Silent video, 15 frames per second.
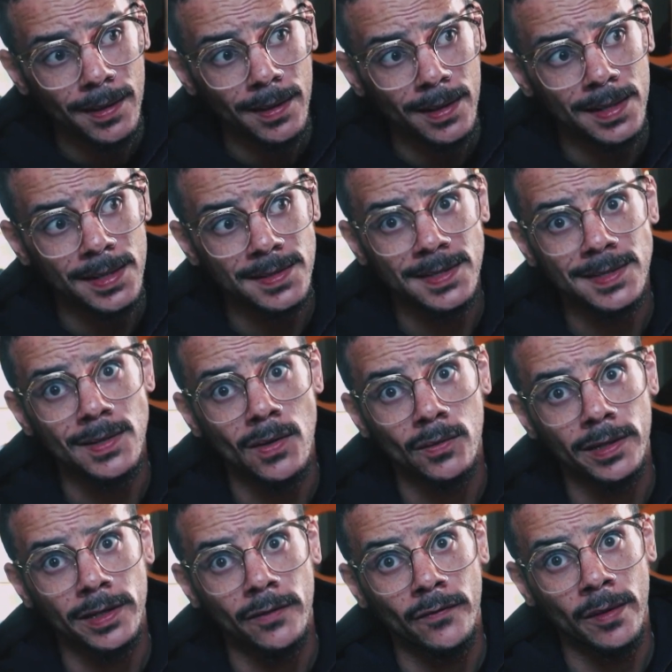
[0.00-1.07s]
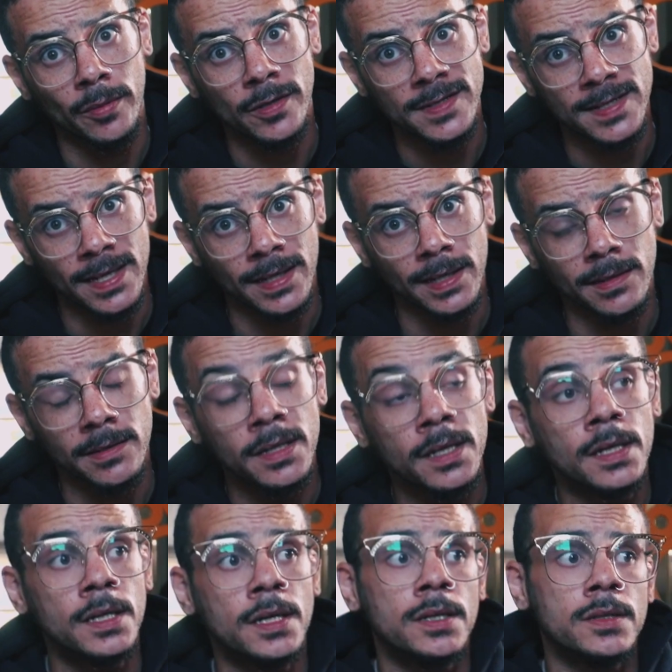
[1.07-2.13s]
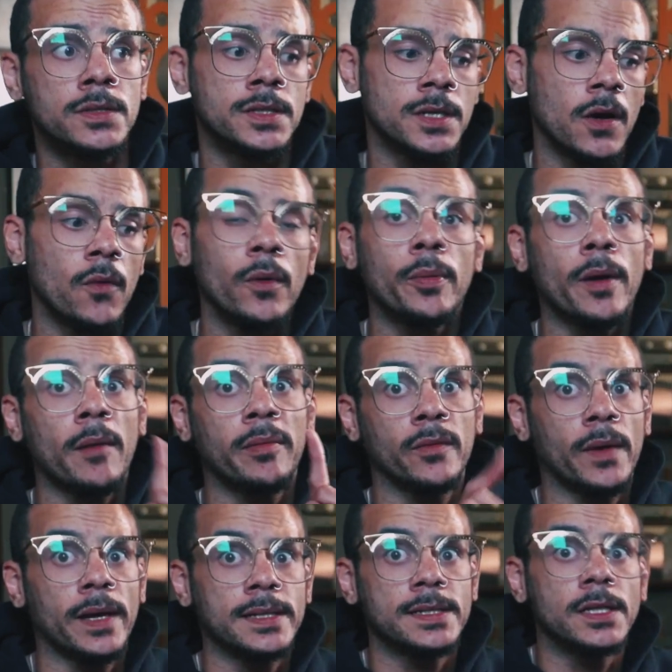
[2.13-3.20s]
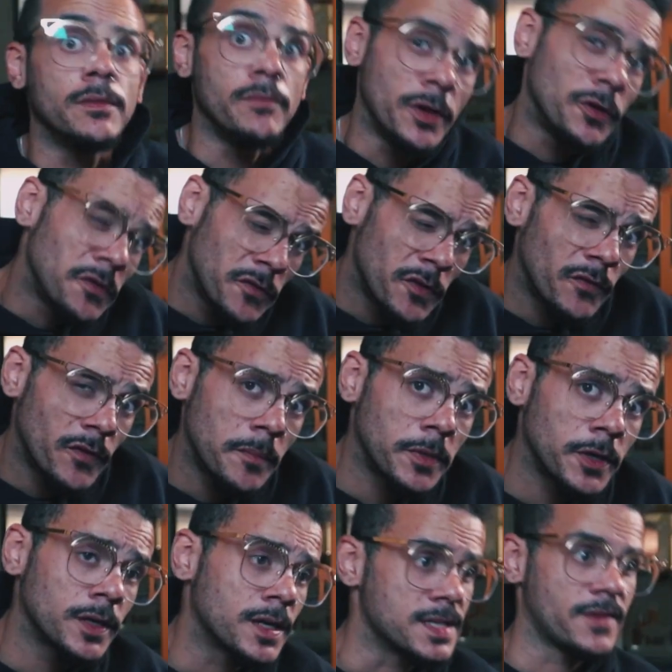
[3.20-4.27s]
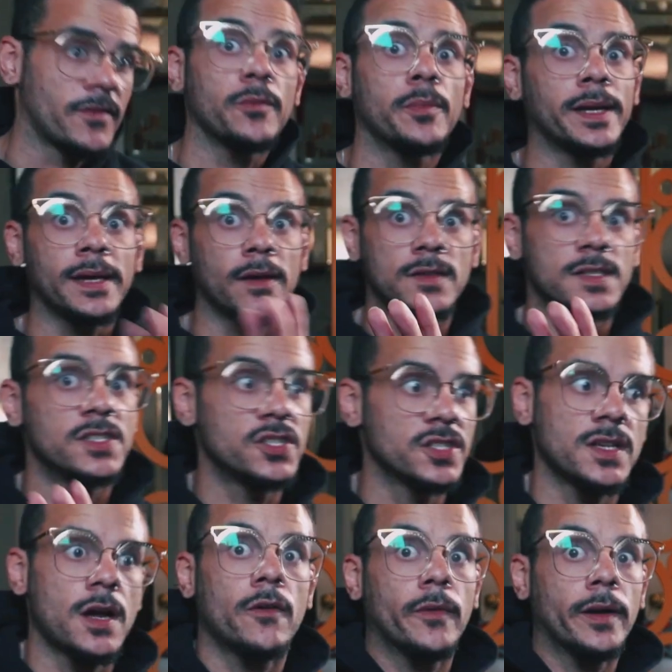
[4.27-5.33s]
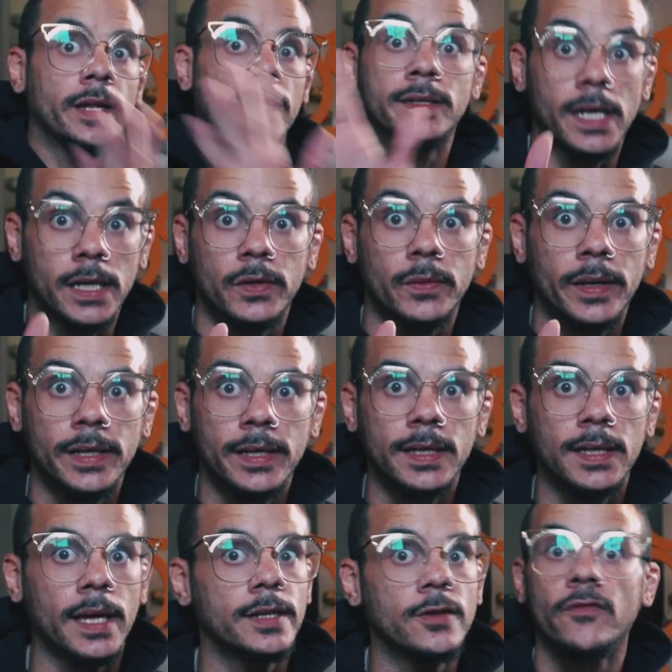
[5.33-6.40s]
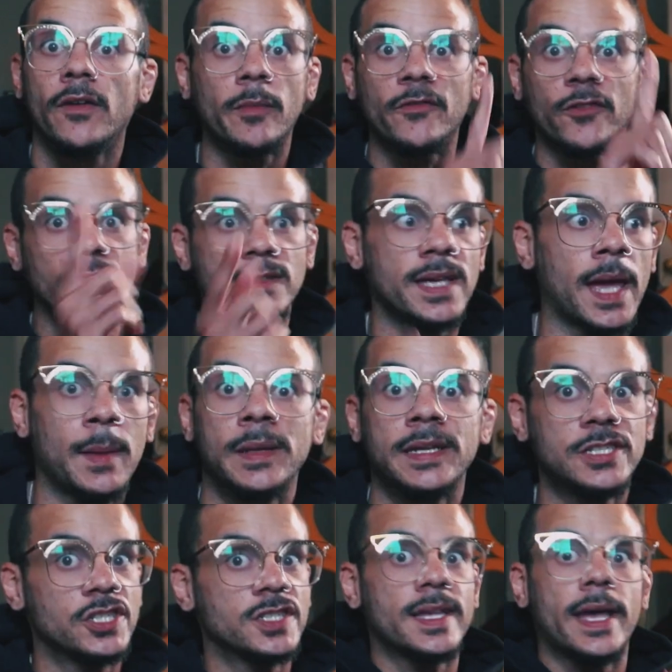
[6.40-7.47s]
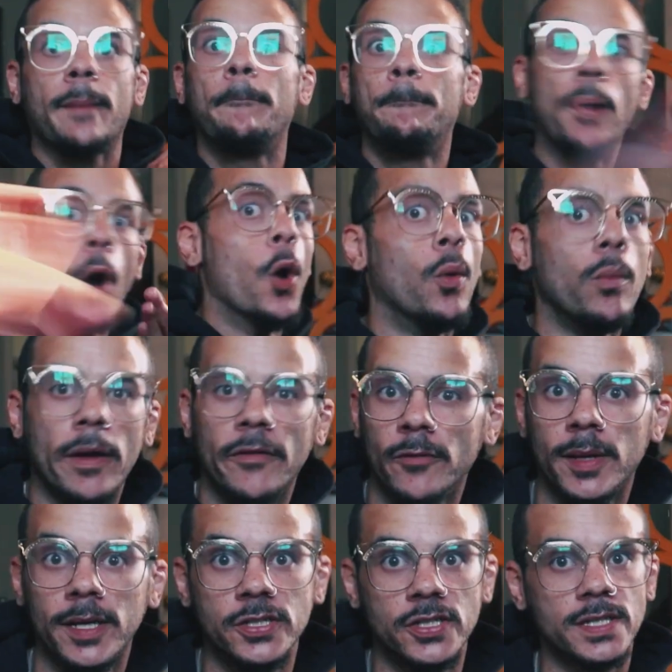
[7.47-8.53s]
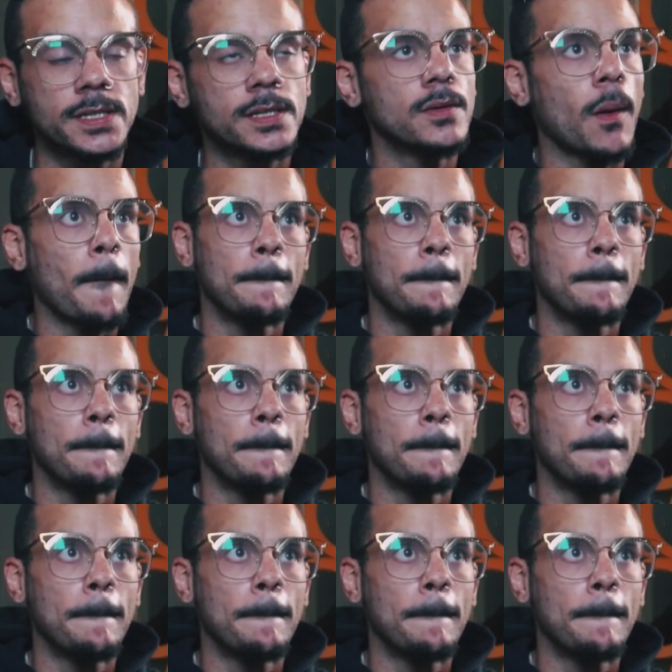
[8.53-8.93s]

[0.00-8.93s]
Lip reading: because it's only November 2nd. So we'll probably wait until the middle of November, because everybody else is just already decorated. Like, November 1st came and it's just like, boom, everybody just